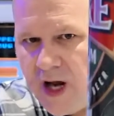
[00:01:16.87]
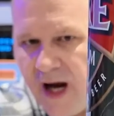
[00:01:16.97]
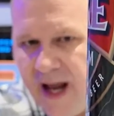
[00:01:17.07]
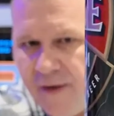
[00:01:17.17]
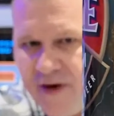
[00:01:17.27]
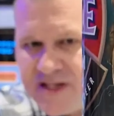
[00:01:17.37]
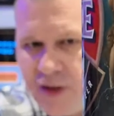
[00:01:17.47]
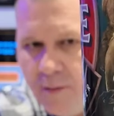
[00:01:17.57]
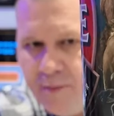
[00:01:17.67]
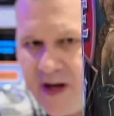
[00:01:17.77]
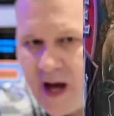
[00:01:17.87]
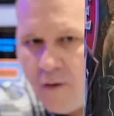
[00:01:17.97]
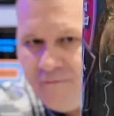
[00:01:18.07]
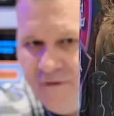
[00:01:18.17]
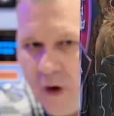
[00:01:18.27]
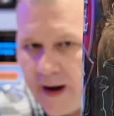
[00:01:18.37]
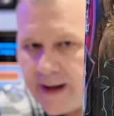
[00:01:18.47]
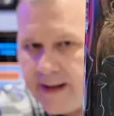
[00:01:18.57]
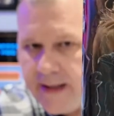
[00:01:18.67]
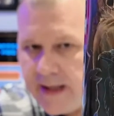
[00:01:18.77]
And there he is, look, a big old
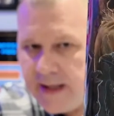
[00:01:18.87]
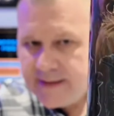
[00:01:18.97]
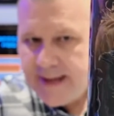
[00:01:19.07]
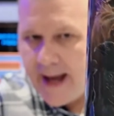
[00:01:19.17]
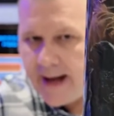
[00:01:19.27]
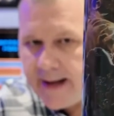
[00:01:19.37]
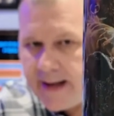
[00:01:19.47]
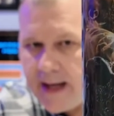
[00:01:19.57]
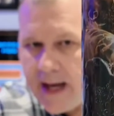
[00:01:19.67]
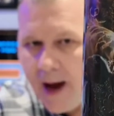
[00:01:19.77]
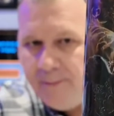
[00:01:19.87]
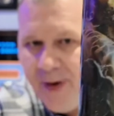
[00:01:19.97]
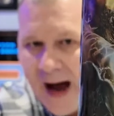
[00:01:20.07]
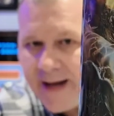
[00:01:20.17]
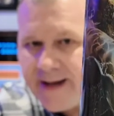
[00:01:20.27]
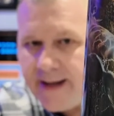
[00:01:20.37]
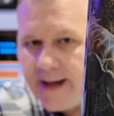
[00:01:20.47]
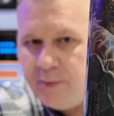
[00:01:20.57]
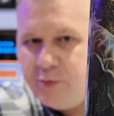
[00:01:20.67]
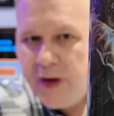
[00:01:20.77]
Viking downing a bucket
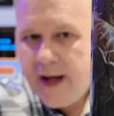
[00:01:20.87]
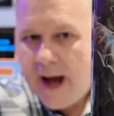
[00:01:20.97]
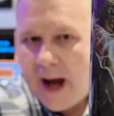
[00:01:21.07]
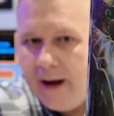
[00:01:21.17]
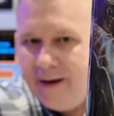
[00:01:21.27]
of beer.